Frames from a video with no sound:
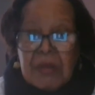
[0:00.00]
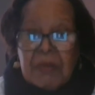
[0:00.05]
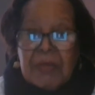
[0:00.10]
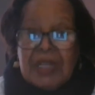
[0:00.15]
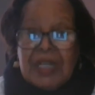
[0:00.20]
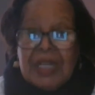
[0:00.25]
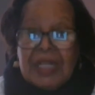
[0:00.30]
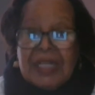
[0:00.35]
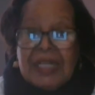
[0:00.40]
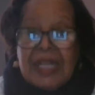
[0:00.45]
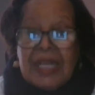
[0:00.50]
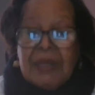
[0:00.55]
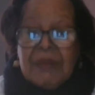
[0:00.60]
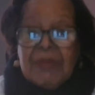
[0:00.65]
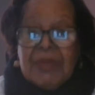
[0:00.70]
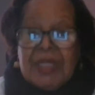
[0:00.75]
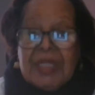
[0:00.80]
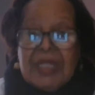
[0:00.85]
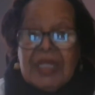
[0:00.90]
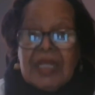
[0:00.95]
But it can
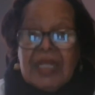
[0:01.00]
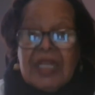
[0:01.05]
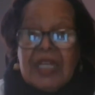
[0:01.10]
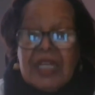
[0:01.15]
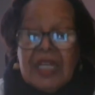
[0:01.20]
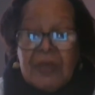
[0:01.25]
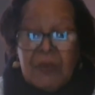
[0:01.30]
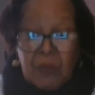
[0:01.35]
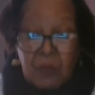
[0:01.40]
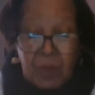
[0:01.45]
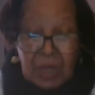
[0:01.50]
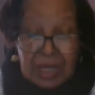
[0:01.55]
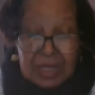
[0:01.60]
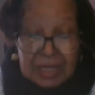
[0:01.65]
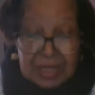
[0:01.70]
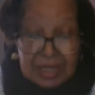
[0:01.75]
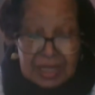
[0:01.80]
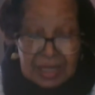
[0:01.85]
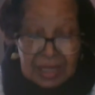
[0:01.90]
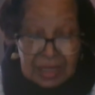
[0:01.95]
be done, and it
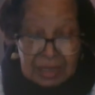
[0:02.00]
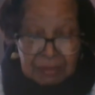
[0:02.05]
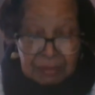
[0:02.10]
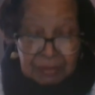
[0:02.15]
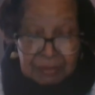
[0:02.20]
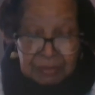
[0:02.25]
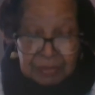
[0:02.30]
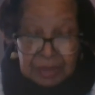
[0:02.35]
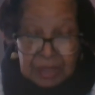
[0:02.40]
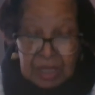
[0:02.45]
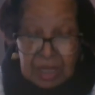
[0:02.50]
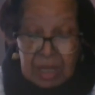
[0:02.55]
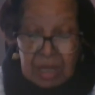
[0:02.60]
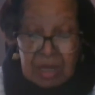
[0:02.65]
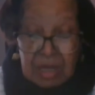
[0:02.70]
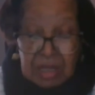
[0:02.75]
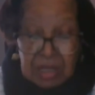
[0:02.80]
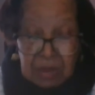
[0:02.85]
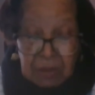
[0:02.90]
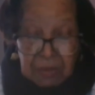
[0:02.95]
was done.
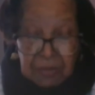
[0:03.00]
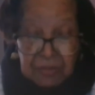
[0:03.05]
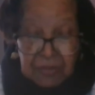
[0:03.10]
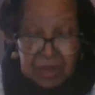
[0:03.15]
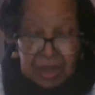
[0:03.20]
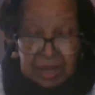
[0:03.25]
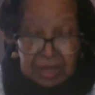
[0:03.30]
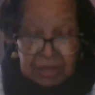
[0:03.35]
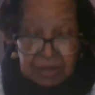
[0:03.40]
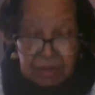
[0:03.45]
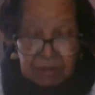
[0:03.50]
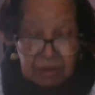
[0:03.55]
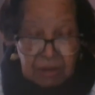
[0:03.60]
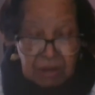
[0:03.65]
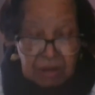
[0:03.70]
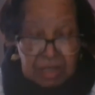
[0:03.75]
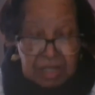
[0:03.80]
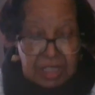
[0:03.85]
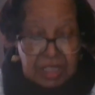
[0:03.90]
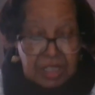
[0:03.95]
So thank you,
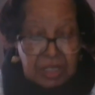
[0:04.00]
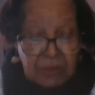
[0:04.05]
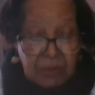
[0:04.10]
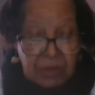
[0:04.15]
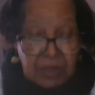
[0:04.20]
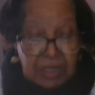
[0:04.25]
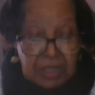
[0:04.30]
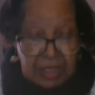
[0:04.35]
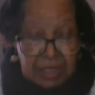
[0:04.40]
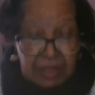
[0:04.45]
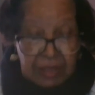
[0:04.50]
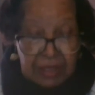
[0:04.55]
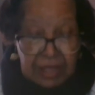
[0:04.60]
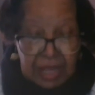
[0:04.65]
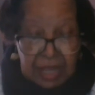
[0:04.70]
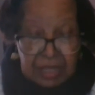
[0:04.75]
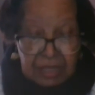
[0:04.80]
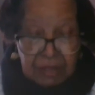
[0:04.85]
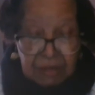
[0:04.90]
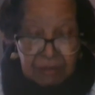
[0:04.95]
Carter G. Woodson.
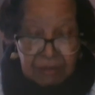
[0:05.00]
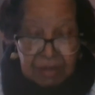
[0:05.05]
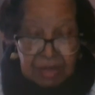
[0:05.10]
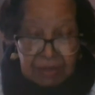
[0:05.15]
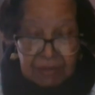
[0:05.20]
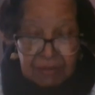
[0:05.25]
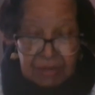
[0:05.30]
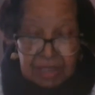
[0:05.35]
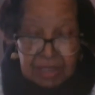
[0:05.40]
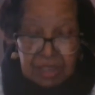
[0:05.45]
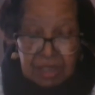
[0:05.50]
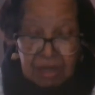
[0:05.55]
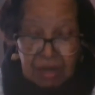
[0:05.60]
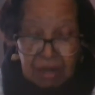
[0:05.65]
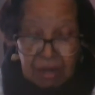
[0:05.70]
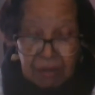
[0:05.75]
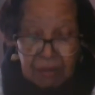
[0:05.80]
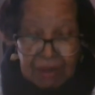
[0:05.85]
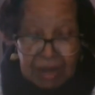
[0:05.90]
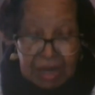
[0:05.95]
Thank you, Richard
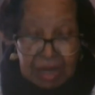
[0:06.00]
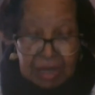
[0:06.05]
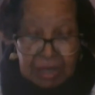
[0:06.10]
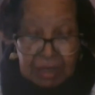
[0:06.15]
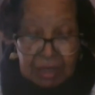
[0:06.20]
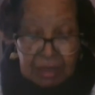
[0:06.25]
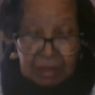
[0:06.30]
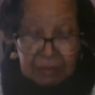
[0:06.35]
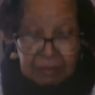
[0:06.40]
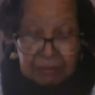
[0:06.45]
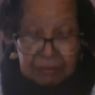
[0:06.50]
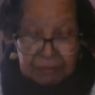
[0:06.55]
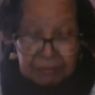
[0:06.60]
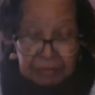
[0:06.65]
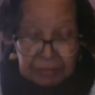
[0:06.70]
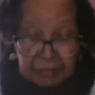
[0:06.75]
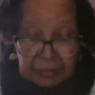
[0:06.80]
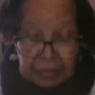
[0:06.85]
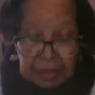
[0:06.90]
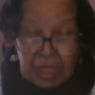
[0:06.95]
R. Wright.
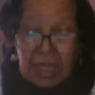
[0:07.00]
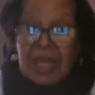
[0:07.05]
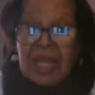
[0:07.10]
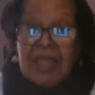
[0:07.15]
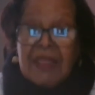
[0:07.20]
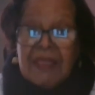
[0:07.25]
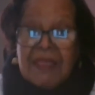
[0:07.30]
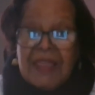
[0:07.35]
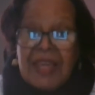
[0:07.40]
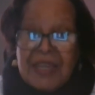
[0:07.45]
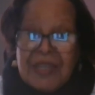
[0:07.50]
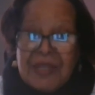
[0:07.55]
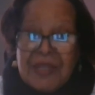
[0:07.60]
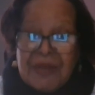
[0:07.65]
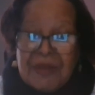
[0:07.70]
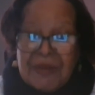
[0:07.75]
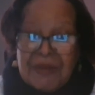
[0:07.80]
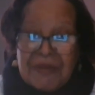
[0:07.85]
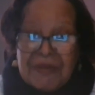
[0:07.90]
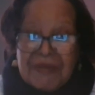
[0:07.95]
And thank
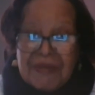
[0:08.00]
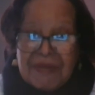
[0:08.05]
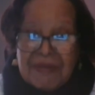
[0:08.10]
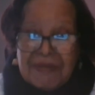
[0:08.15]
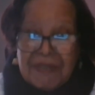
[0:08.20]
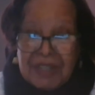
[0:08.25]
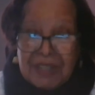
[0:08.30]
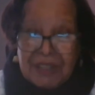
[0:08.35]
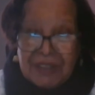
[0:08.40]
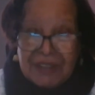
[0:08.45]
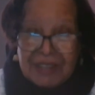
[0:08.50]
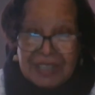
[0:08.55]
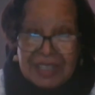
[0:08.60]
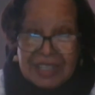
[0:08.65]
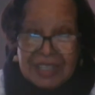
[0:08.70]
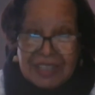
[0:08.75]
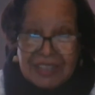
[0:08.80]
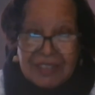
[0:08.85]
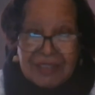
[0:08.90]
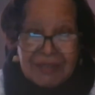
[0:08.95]
you for your
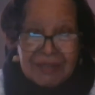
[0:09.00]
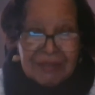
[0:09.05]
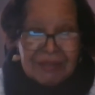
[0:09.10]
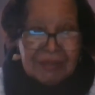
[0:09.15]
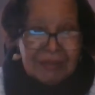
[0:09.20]
attention.